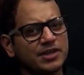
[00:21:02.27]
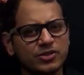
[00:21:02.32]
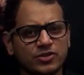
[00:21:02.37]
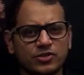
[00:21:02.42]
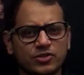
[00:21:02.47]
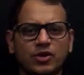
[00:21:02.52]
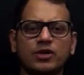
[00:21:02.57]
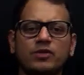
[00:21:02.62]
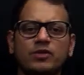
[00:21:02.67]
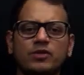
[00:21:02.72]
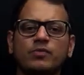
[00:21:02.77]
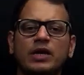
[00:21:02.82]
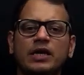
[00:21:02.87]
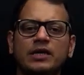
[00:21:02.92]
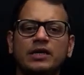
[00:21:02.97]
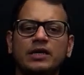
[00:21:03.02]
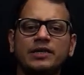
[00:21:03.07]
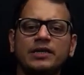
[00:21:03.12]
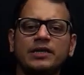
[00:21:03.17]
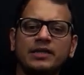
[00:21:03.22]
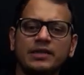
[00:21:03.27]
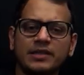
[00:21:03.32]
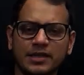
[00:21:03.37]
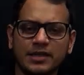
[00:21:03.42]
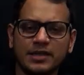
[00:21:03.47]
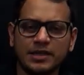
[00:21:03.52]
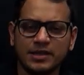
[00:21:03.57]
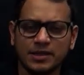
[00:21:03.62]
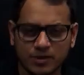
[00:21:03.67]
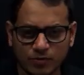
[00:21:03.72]
violating the Indus
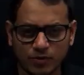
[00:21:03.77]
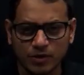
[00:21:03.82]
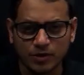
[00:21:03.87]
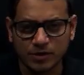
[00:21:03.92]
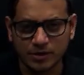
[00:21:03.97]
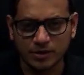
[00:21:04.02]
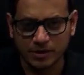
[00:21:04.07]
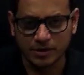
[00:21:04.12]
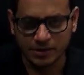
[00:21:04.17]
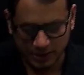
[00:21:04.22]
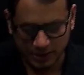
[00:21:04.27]
Water Treaty.